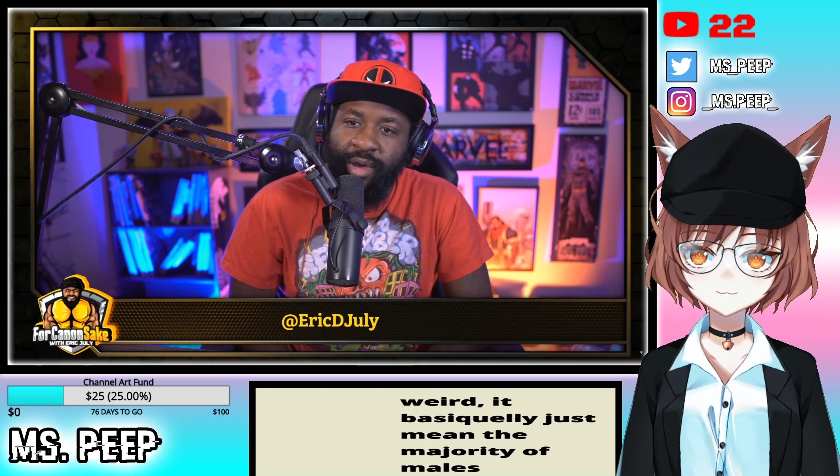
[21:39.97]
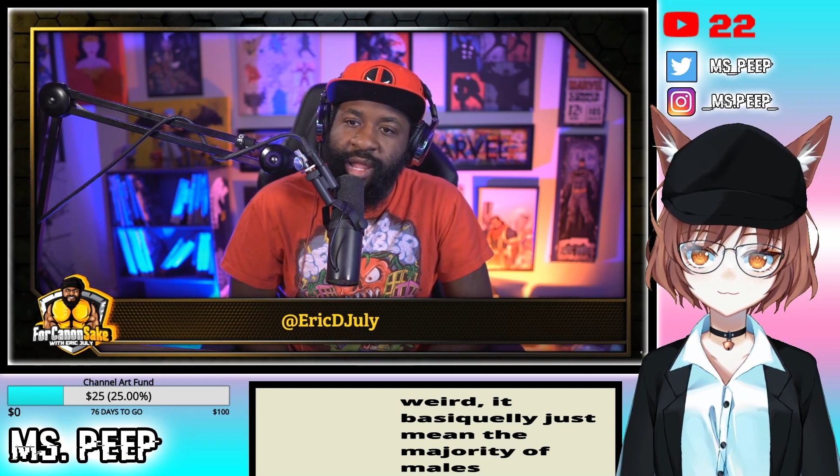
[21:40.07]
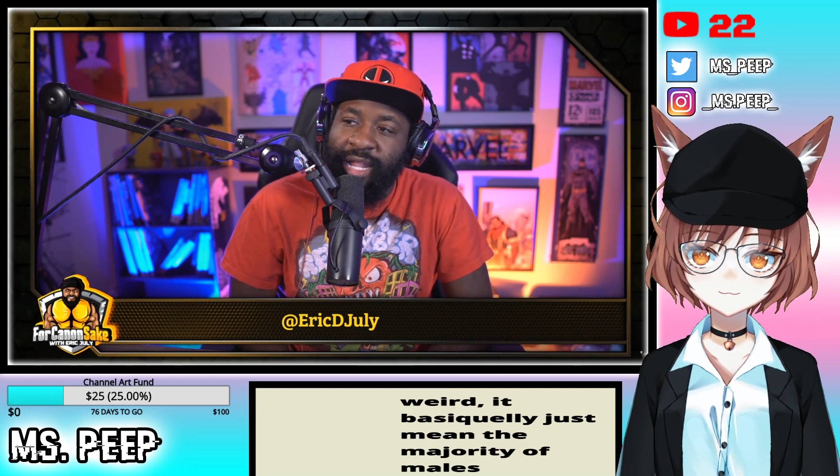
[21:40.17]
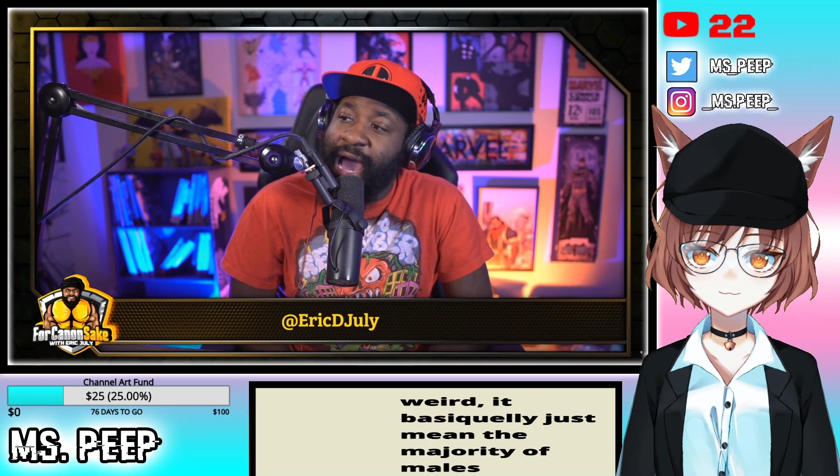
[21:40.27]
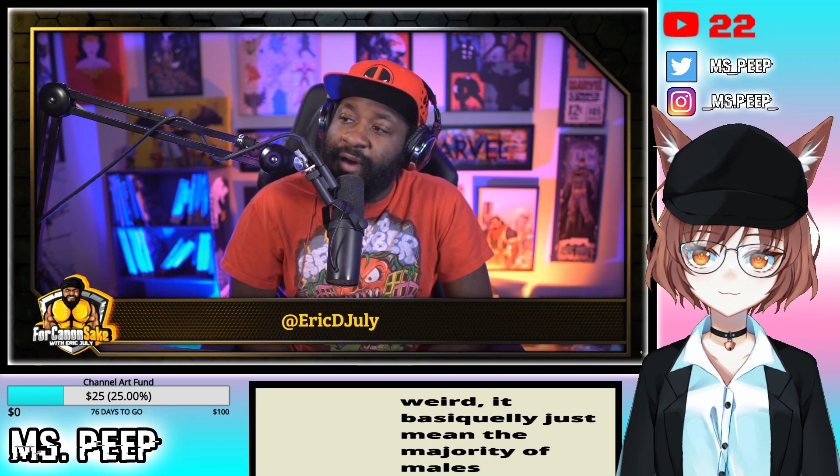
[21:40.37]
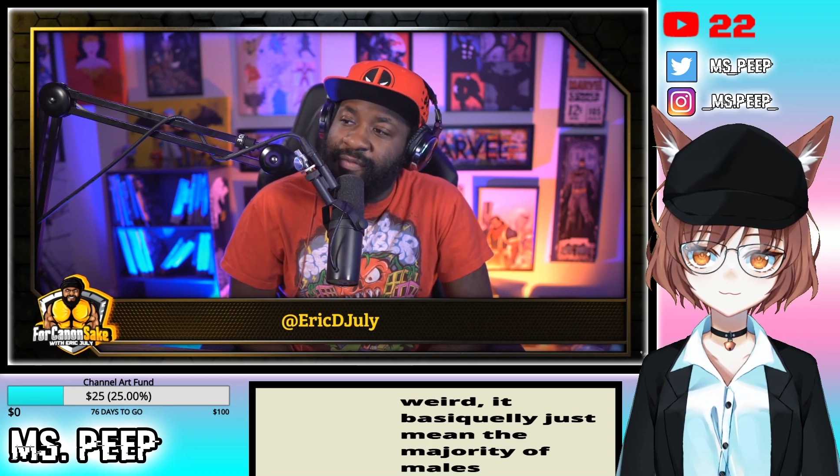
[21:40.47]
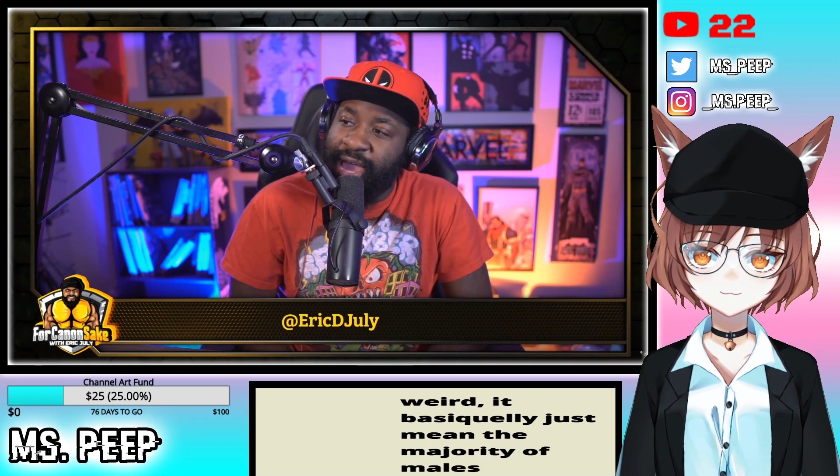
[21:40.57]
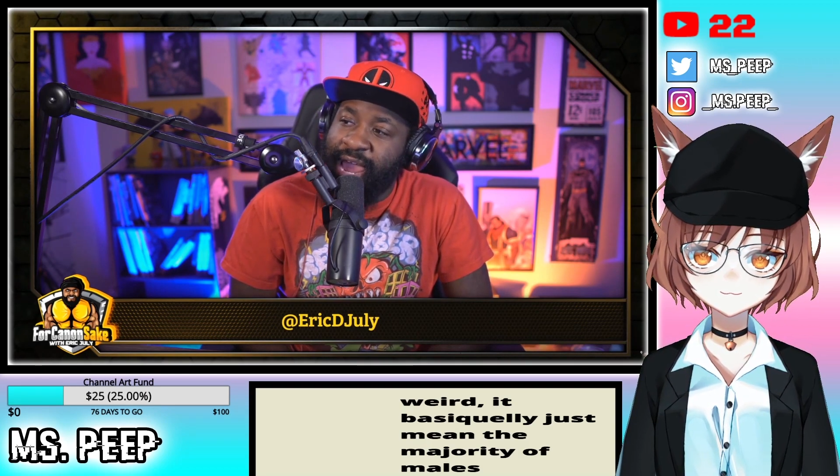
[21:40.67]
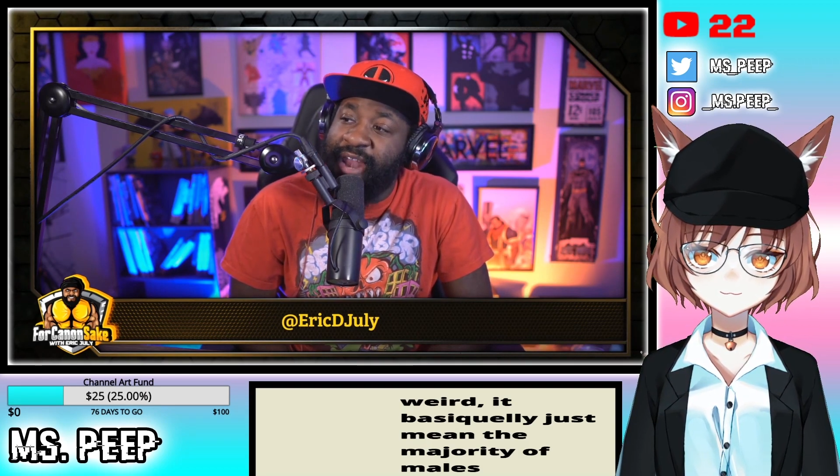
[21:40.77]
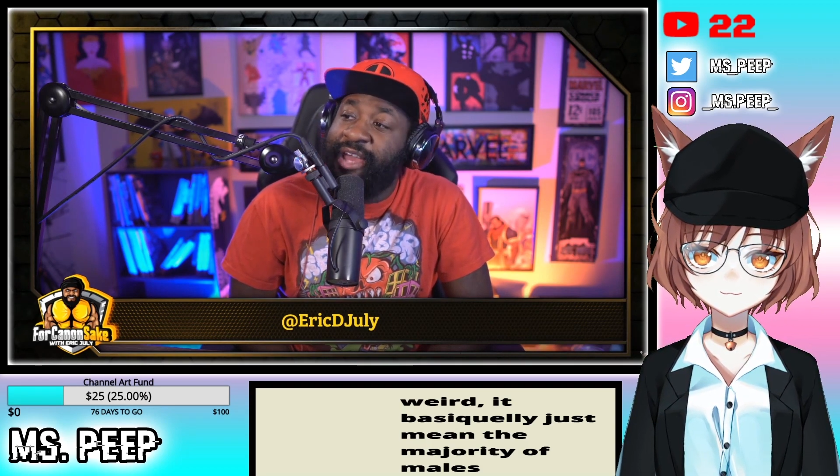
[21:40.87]
allow
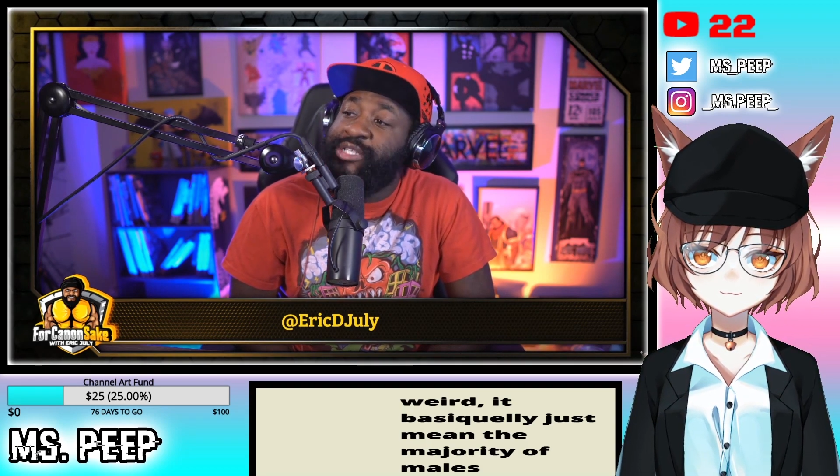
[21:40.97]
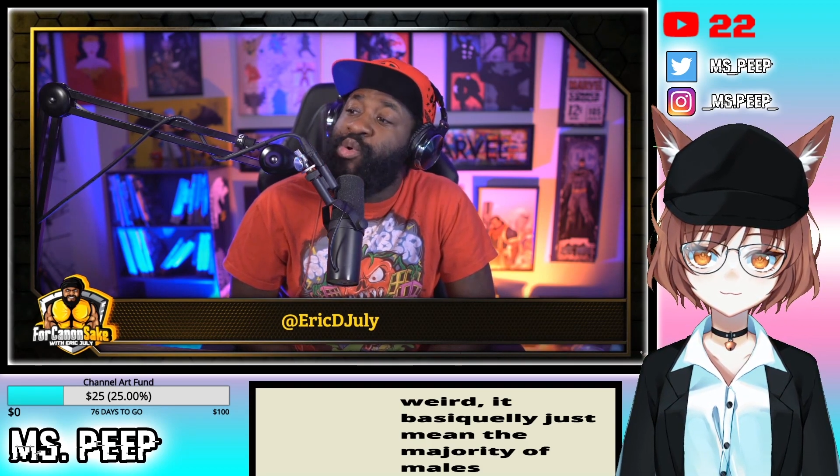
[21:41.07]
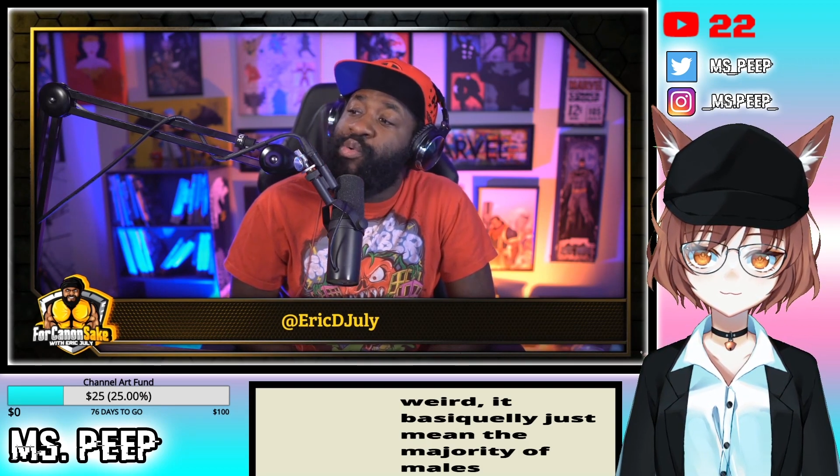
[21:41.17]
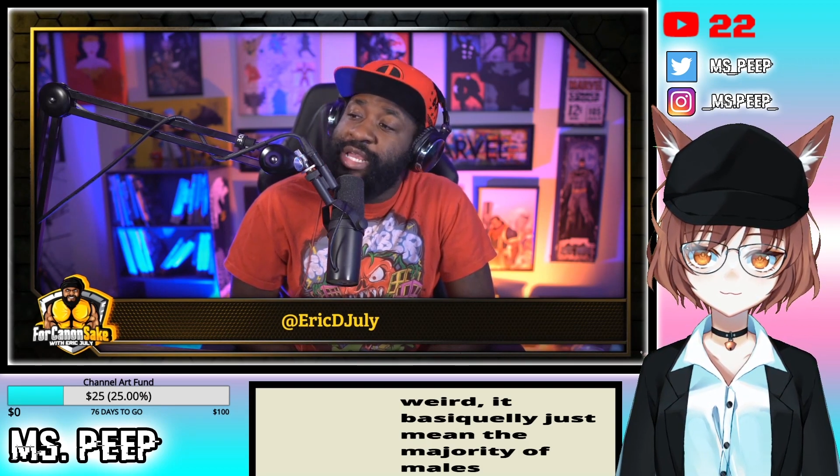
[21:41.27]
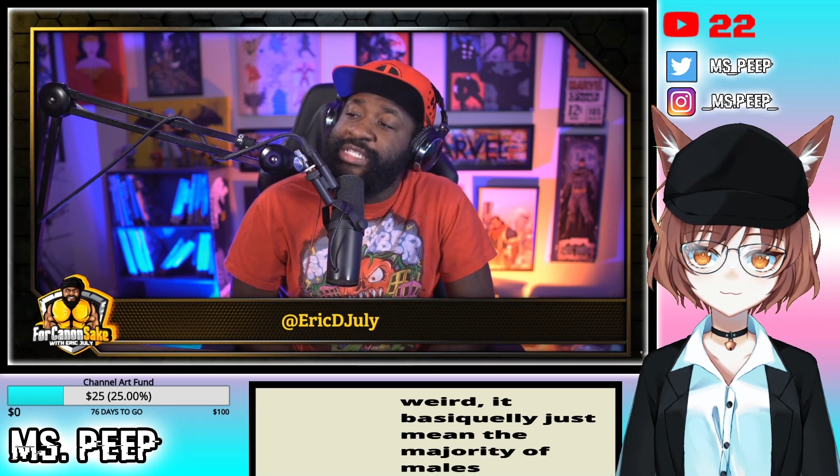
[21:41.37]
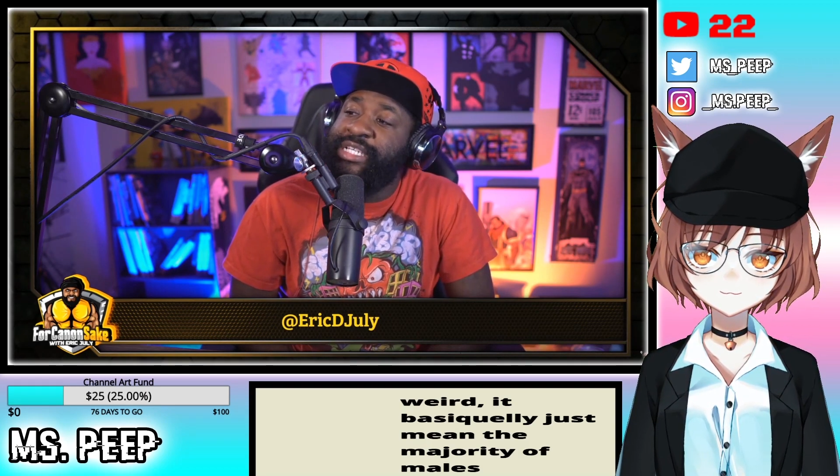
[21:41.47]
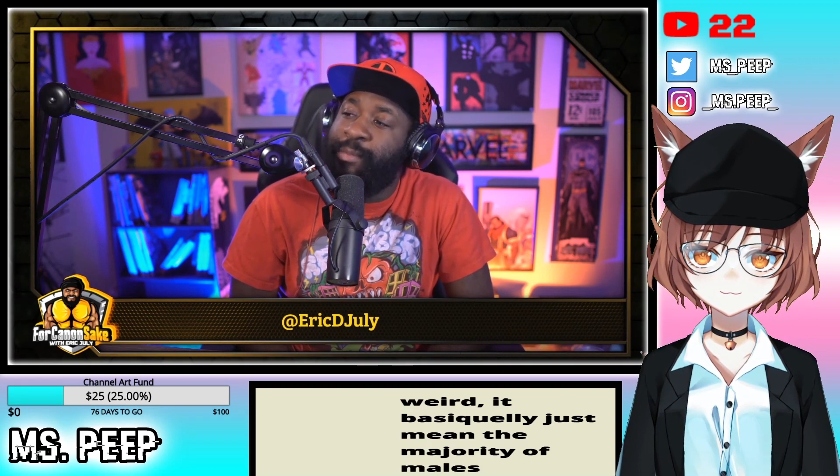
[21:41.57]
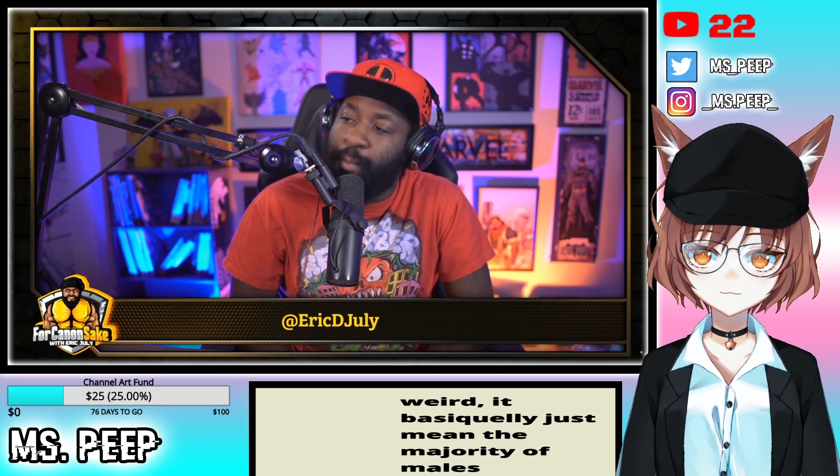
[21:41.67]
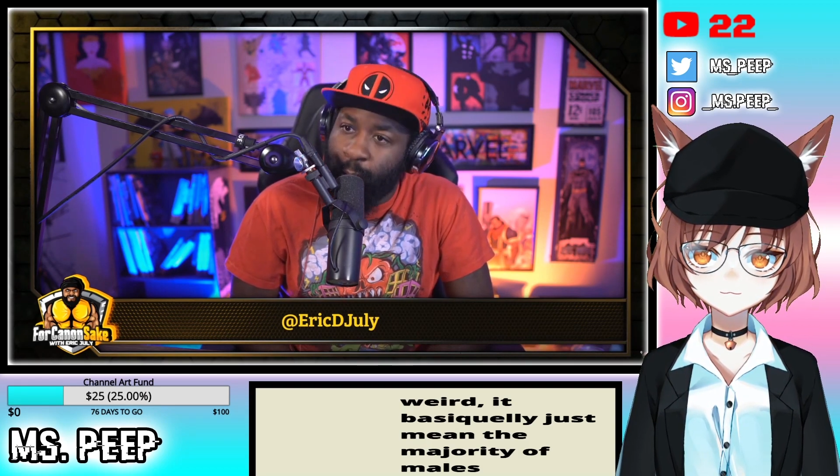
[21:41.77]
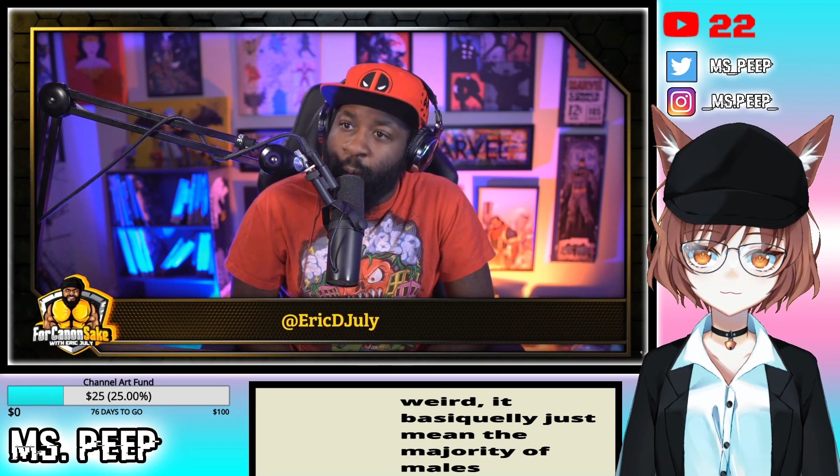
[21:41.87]
that and that's a
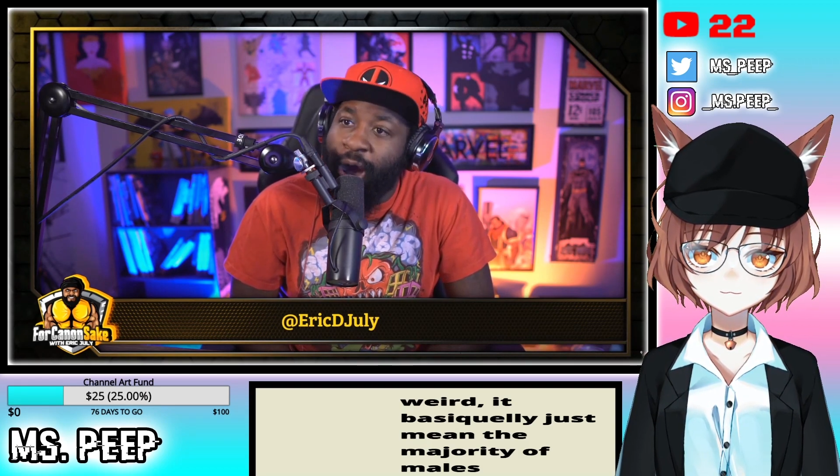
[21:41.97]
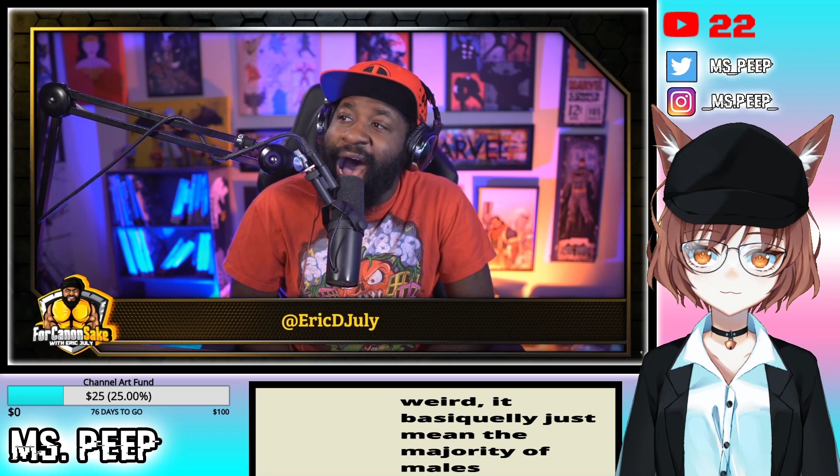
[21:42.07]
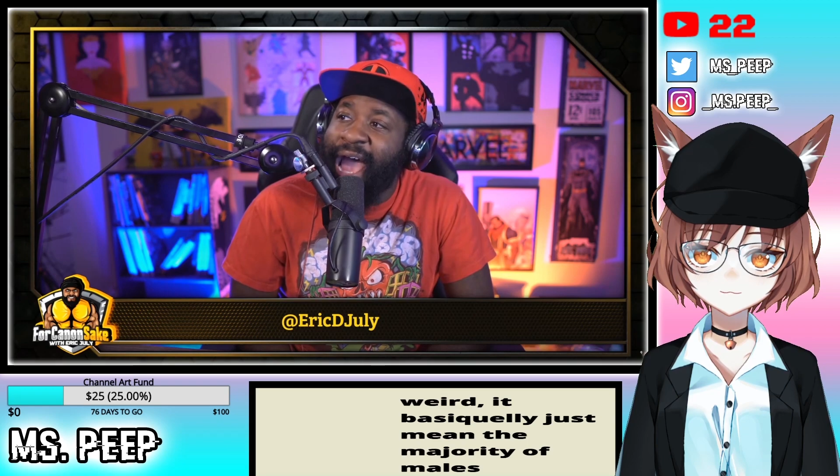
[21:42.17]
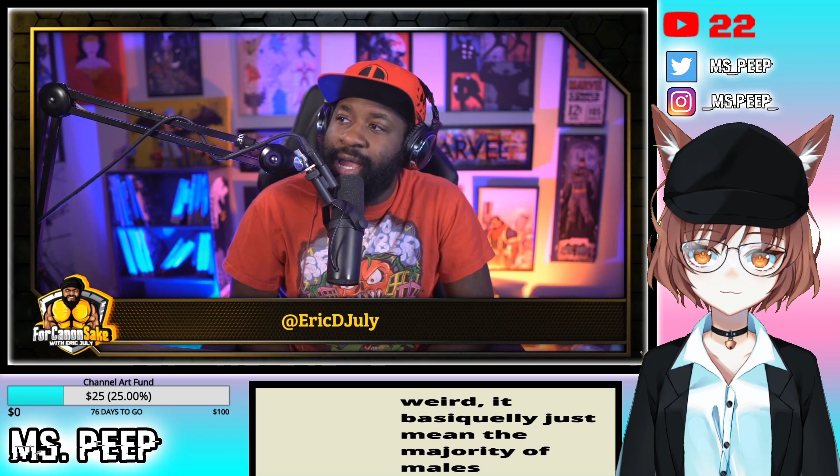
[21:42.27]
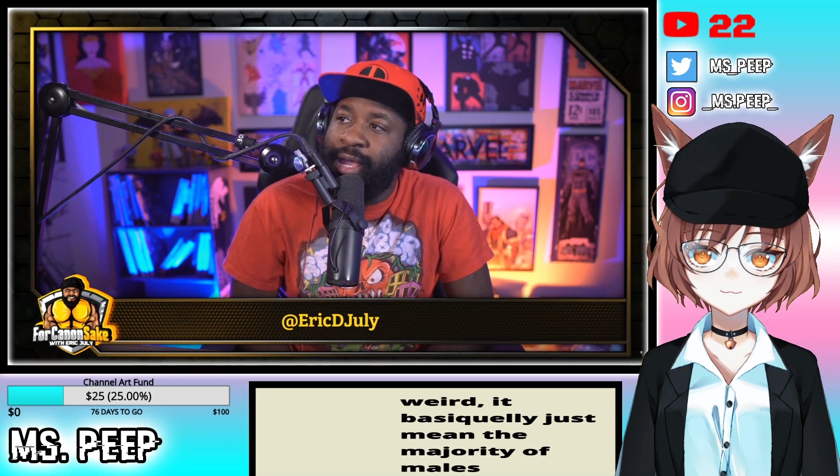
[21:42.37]
reason why